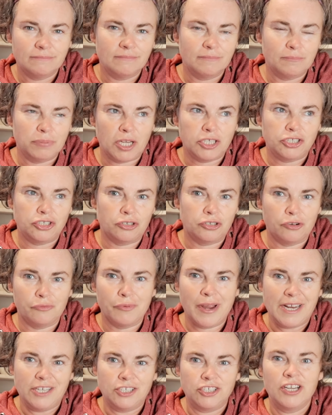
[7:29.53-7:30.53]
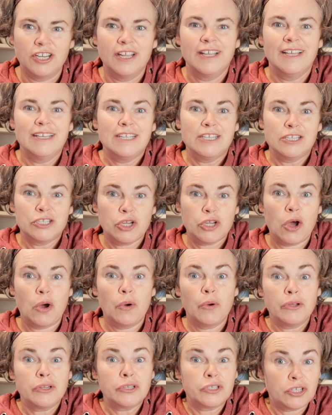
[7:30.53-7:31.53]
blood sugar range.
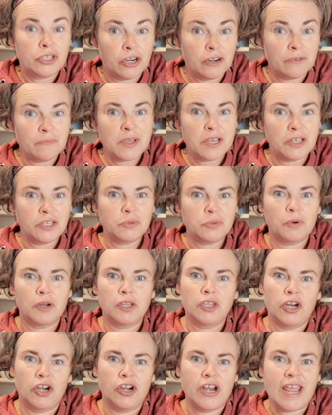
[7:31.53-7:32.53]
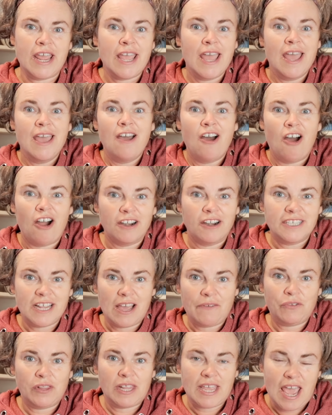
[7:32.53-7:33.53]
So certain meals we're learning are
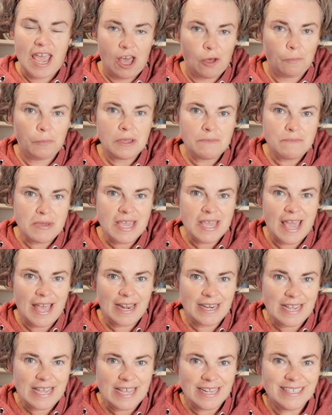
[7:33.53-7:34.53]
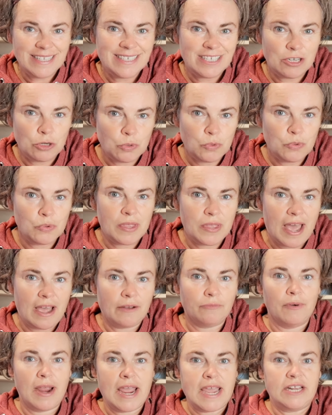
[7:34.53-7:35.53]
definitely helping me get into
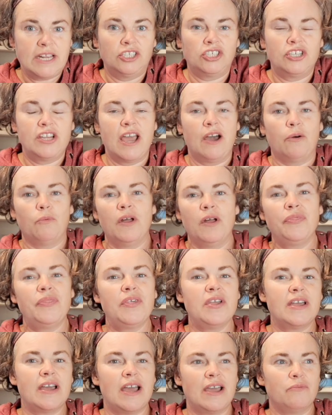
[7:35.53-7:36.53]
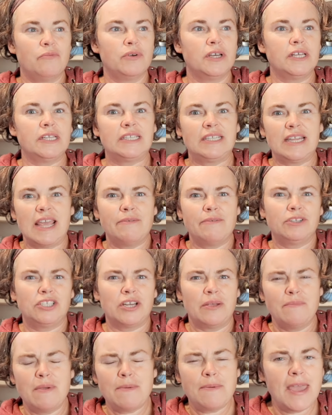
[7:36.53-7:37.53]
that range. Now, one thing I will say, which
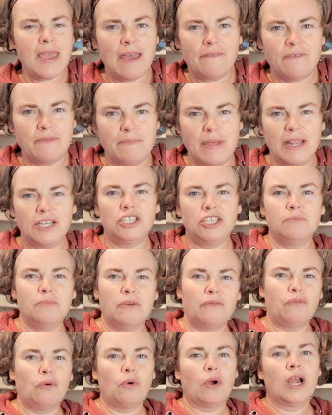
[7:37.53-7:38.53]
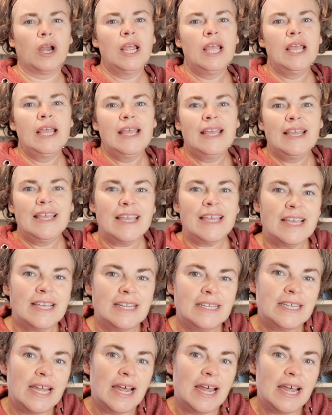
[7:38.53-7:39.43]
I maybe haven't mentioned before, is